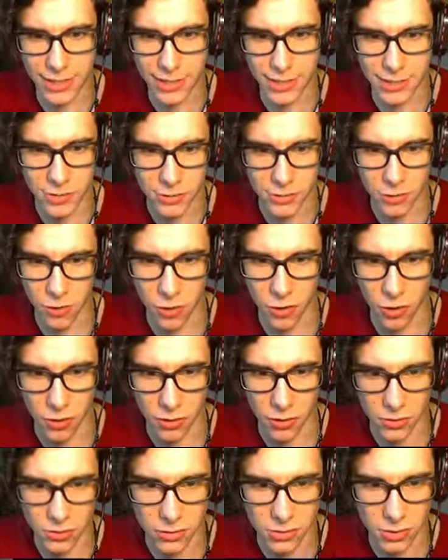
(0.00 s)
a
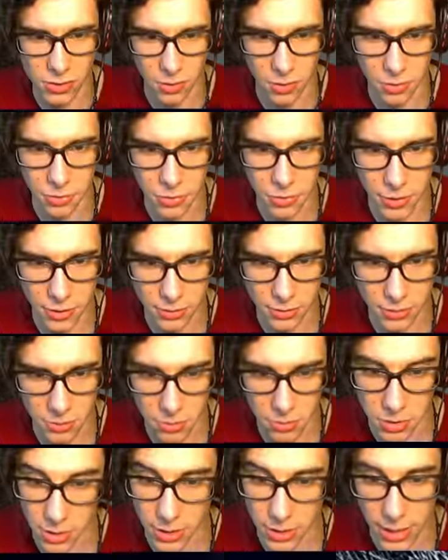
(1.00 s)
saw or something,
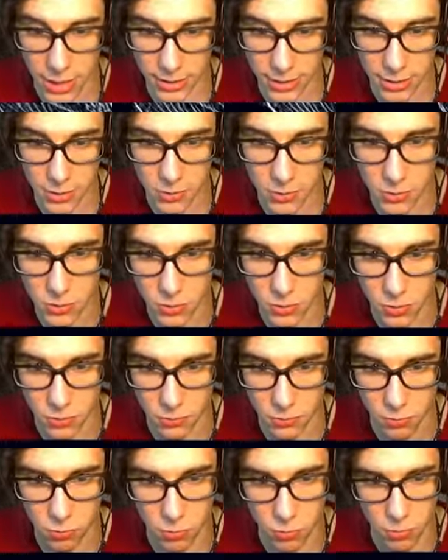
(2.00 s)
something that I can do to the
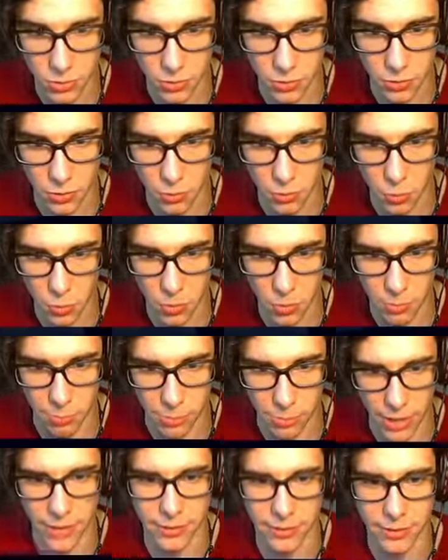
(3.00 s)
to the wooden
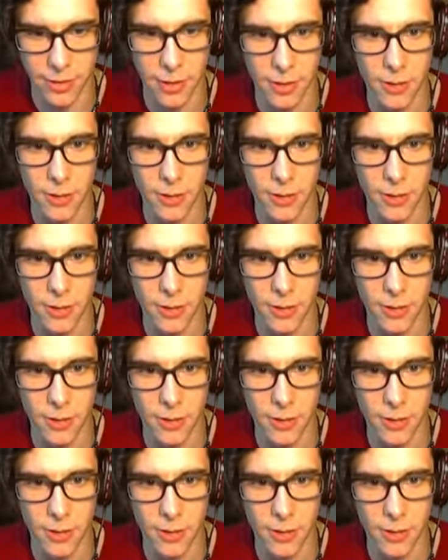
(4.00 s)
plank.